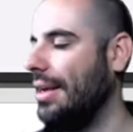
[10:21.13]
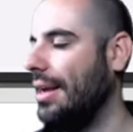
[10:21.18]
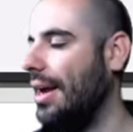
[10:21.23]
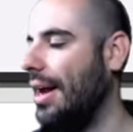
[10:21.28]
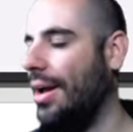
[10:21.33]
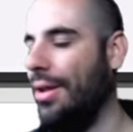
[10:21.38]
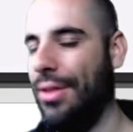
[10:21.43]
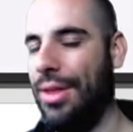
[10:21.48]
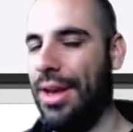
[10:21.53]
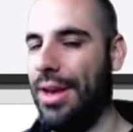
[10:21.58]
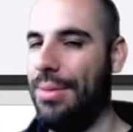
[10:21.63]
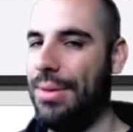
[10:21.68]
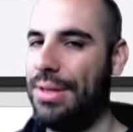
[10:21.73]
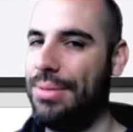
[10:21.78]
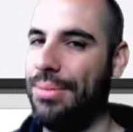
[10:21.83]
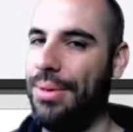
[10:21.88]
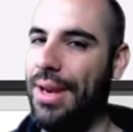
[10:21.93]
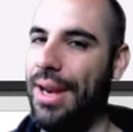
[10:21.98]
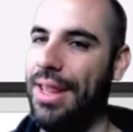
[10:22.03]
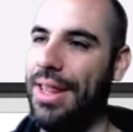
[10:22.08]
I don't think I'm
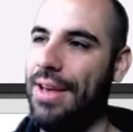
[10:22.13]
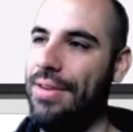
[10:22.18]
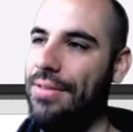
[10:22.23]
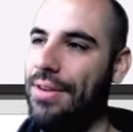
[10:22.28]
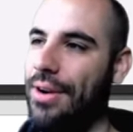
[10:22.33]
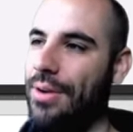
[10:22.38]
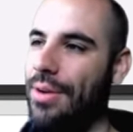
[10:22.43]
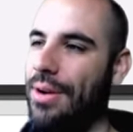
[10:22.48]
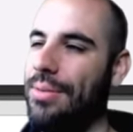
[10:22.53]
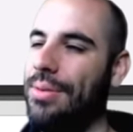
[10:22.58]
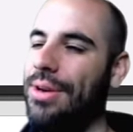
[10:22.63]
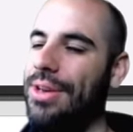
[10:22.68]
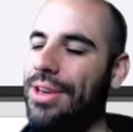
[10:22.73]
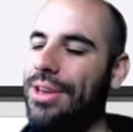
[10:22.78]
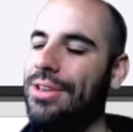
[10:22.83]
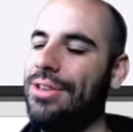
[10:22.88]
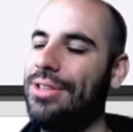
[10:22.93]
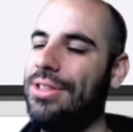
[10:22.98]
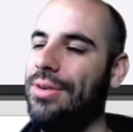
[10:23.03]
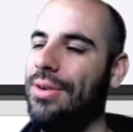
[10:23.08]
explaining that very well, but
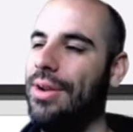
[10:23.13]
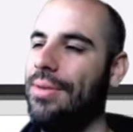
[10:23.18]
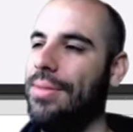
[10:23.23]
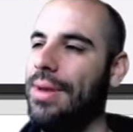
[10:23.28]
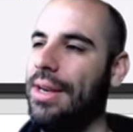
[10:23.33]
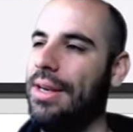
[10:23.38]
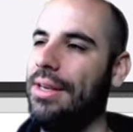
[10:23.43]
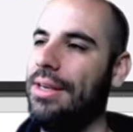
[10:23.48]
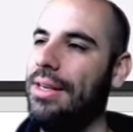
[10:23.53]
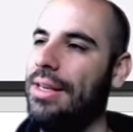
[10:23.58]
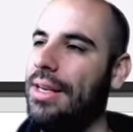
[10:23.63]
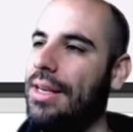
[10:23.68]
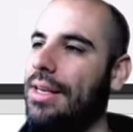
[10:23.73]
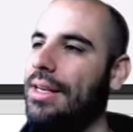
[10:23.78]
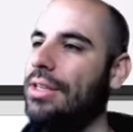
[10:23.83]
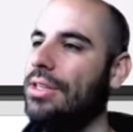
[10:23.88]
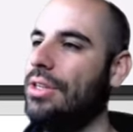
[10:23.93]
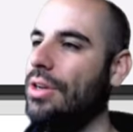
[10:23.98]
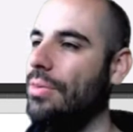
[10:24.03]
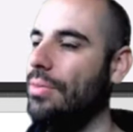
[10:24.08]
you'll see what I mean.
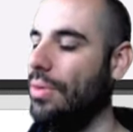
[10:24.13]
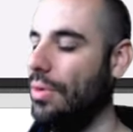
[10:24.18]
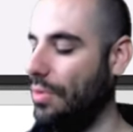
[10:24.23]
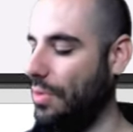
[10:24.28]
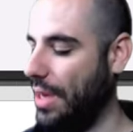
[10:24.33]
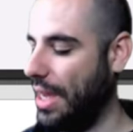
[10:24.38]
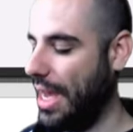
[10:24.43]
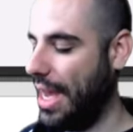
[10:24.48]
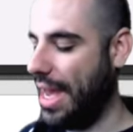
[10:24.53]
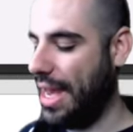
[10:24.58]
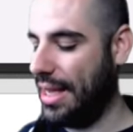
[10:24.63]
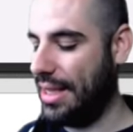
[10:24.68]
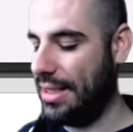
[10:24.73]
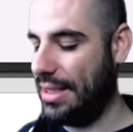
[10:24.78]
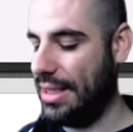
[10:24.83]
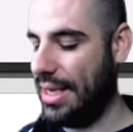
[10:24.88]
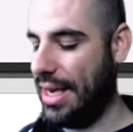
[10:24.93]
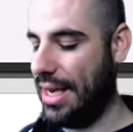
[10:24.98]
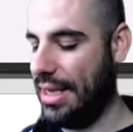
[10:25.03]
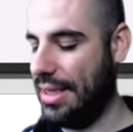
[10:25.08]
So, but we can
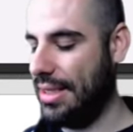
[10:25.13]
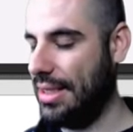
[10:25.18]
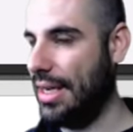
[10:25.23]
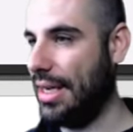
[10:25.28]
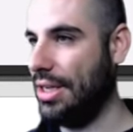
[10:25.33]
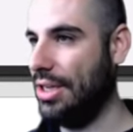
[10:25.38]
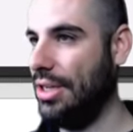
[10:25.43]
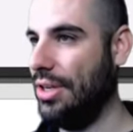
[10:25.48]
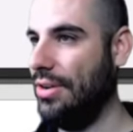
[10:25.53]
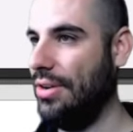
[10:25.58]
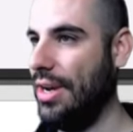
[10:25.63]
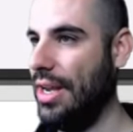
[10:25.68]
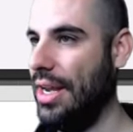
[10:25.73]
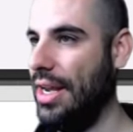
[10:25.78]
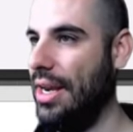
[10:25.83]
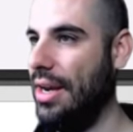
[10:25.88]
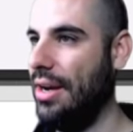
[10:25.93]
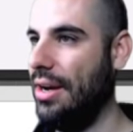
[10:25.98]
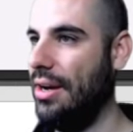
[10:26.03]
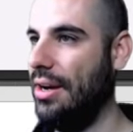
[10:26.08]
say section right
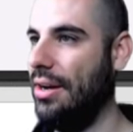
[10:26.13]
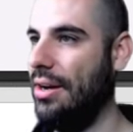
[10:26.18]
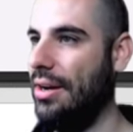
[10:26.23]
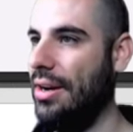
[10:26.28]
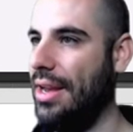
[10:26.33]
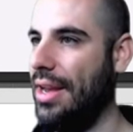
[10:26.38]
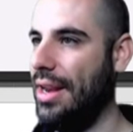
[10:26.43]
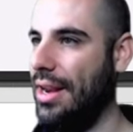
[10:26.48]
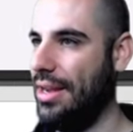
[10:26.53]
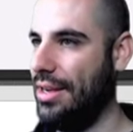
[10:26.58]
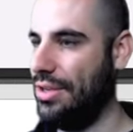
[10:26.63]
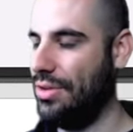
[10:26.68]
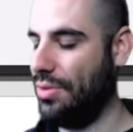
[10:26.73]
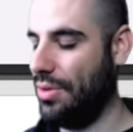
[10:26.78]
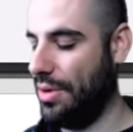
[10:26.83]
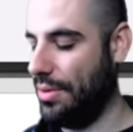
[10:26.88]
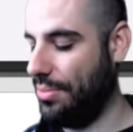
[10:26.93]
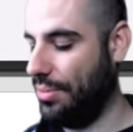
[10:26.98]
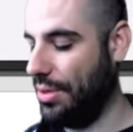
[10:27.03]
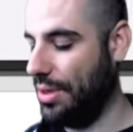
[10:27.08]
here, and I just
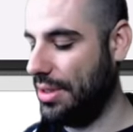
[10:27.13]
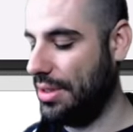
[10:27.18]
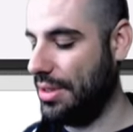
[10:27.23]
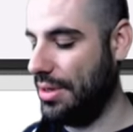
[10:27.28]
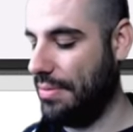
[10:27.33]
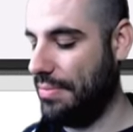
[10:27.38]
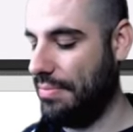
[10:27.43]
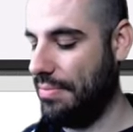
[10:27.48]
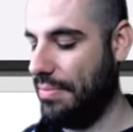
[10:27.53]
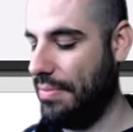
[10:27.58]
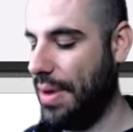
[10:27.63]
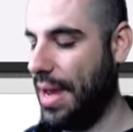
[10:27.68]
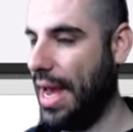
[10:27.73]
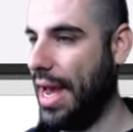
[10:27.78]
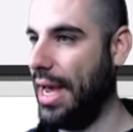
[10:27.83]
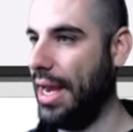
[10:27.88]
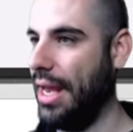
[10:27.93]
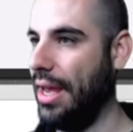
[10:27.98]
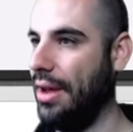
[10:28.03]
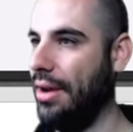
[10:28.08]
want to put some
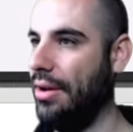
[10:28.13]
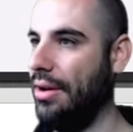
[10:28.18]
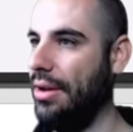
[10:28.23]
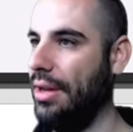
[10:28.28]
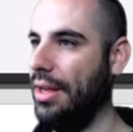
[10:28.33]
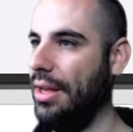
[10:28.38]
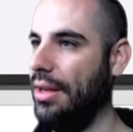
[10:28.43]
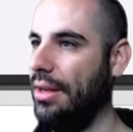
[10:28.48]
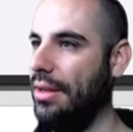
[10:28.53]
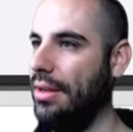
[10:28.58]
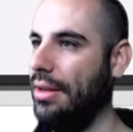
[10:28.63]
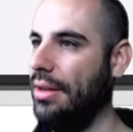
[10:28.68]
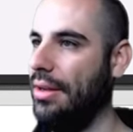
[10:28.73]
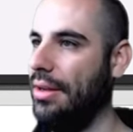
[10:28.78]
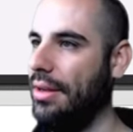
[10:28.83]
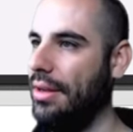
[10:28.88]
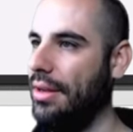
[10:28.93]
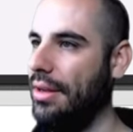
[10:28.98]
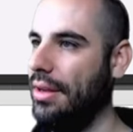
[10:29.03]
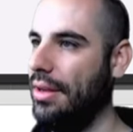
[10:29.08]
padding on it,
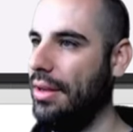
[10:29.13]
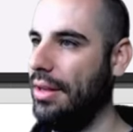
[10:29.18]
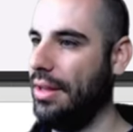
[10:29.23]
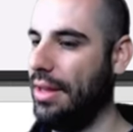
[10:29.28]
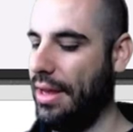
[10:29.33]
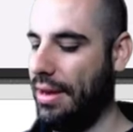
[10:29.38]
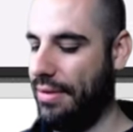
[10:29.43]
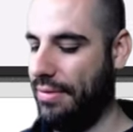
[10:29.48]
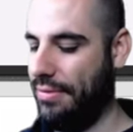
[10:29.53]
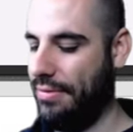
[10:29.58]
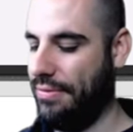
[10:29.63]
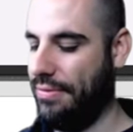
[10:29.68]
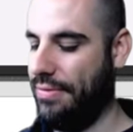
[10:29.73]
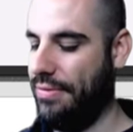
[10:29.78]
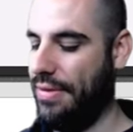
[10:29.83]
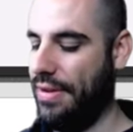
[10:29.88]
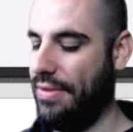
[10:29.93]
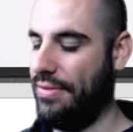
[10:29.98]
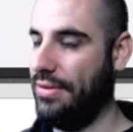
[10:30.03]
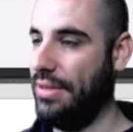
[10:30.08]
like
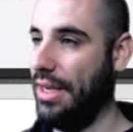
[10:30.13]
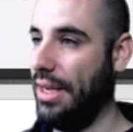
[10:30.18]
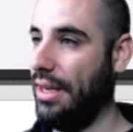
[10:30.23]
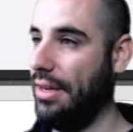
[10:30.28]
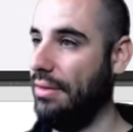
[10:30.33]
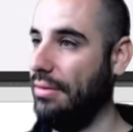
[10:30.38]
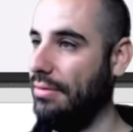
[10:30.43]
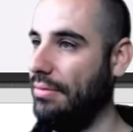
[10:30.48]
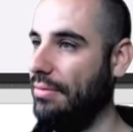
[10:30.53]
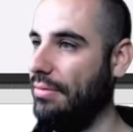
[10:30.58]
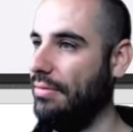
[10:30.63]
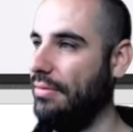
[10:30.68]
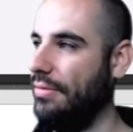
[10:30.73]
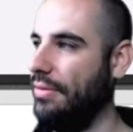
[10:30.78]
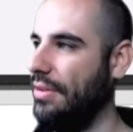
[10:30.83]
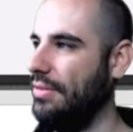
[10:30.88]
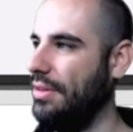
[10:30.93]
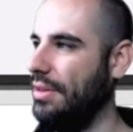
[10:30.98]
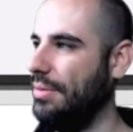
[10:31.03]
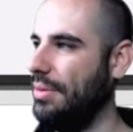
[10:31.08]
50.
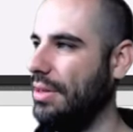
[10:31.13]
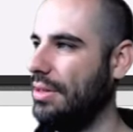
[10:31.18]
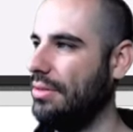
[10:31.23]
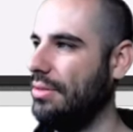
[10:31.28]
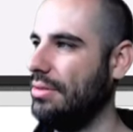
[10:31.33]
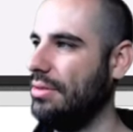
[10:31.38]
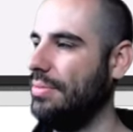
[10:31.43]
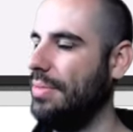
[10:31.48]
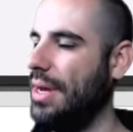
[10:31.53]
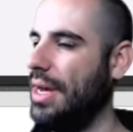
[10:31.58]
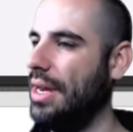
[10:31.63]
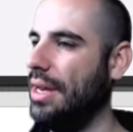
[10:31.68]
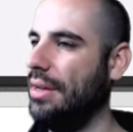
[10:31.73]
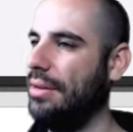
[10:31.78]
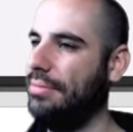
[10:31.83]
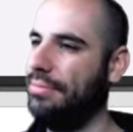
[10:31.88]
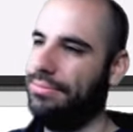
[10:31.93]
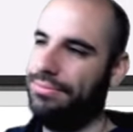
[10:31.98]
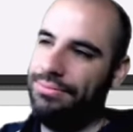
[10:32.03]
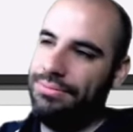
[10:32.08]
50 pixels of padding?
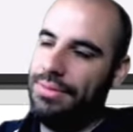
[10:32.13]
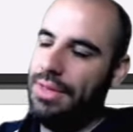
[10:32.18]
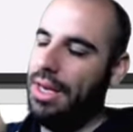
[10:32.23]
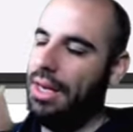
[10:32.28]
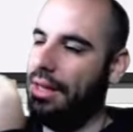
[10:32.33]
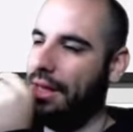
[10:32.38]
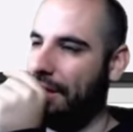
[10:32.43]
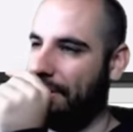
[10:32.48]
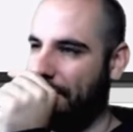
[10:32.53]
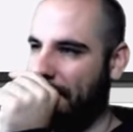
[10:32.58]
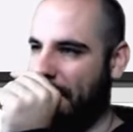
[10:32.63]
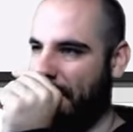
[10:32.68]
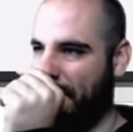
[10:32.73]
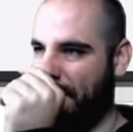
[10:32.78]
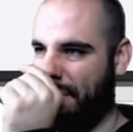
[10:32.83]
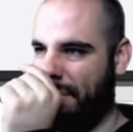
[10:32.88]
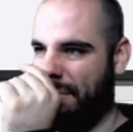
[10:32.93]
Yeah, that's fine.